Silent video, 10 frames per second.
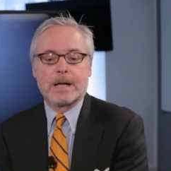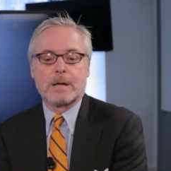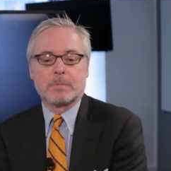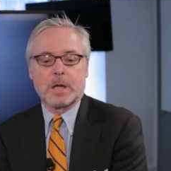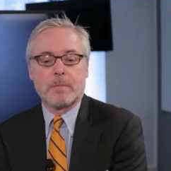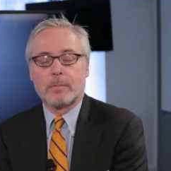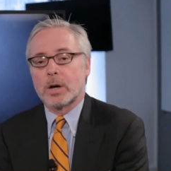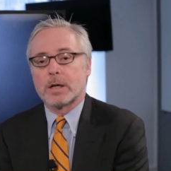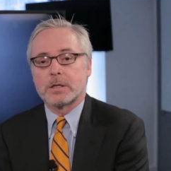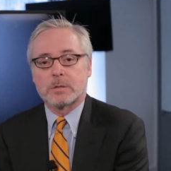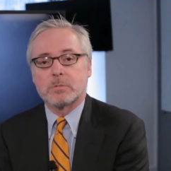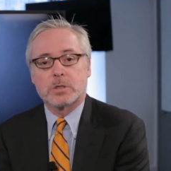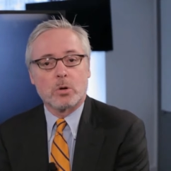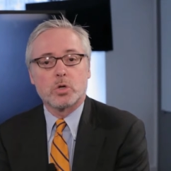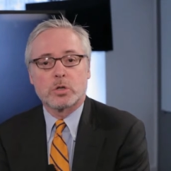um, commemorating some
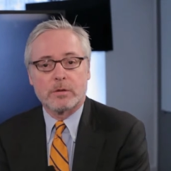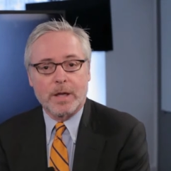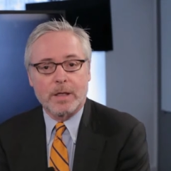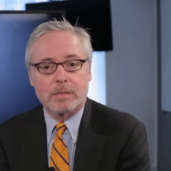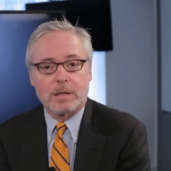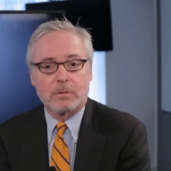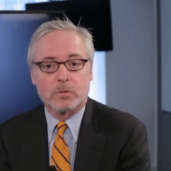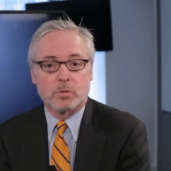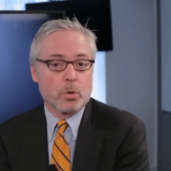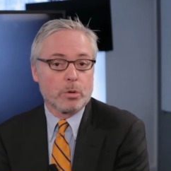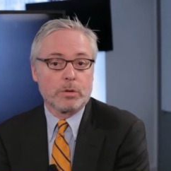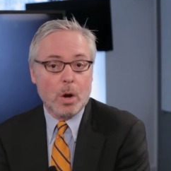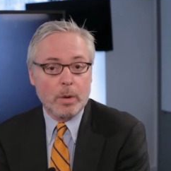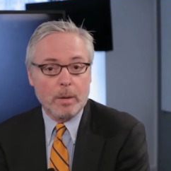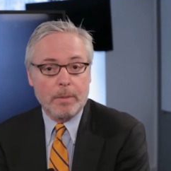social event that was worth
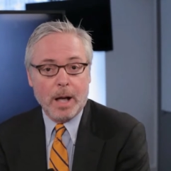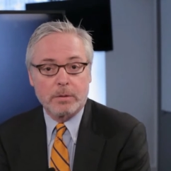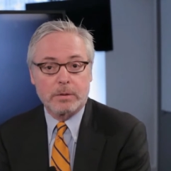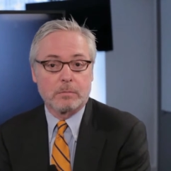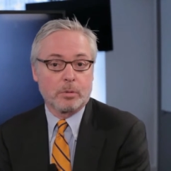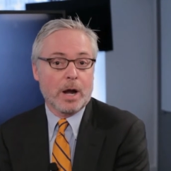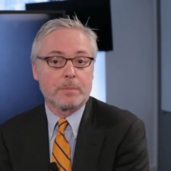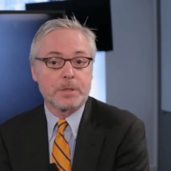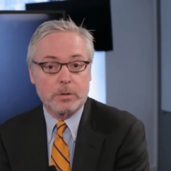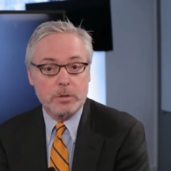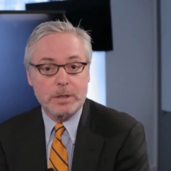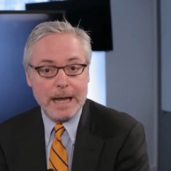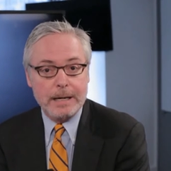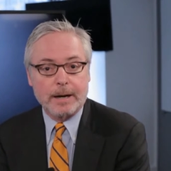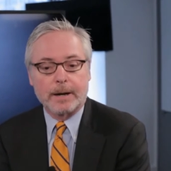knowing about and perhaps
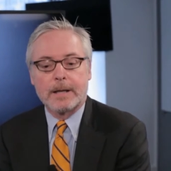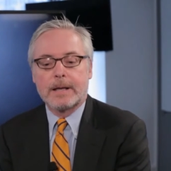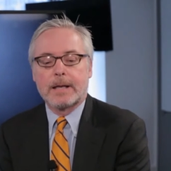understanding.